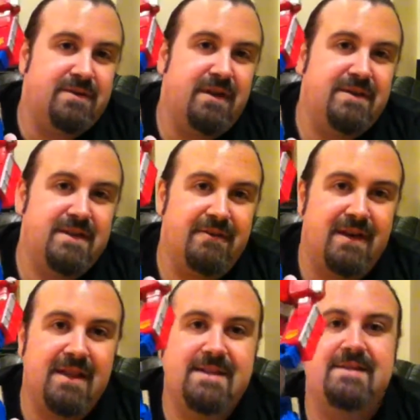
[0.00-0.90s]
and to go and
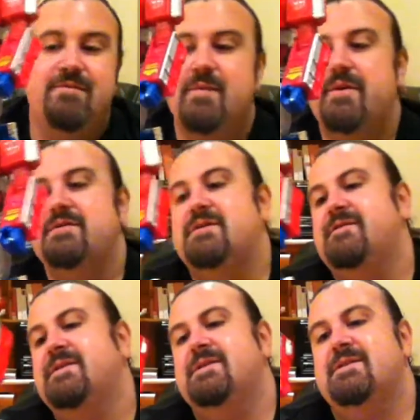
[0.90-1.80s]
collect it from the post
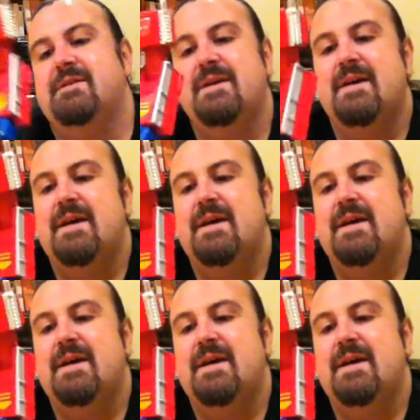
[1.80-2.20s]
office.